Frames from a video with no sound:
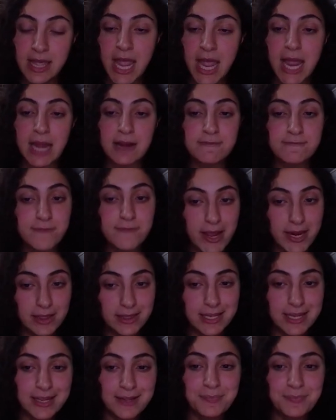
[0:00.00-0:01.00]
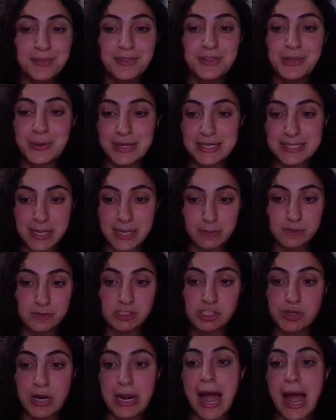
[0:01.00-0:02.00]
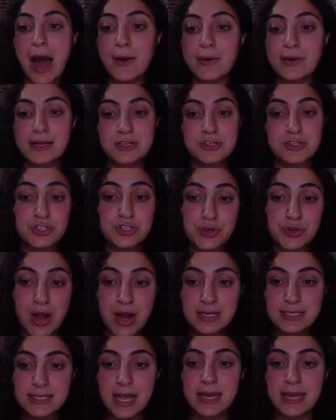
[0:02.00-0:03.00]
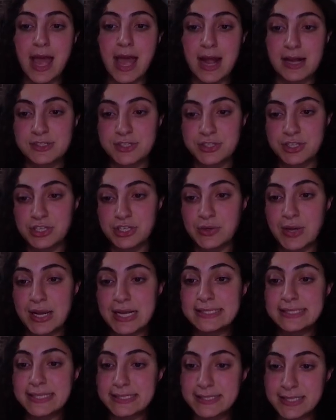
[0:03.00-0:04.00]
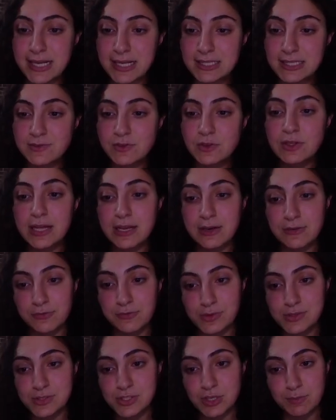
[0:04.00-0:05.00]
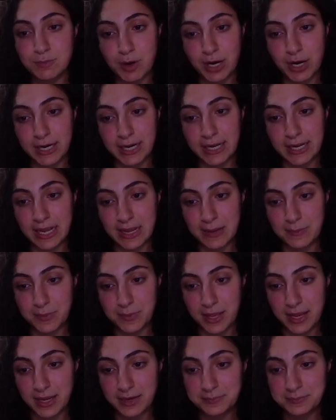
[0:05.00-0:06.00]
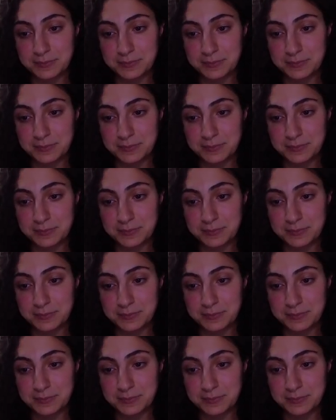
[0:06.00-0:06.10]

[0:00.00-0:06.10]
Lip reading: And finally, you can demonstrate how to construct and execute a successful influencer marketing campaign.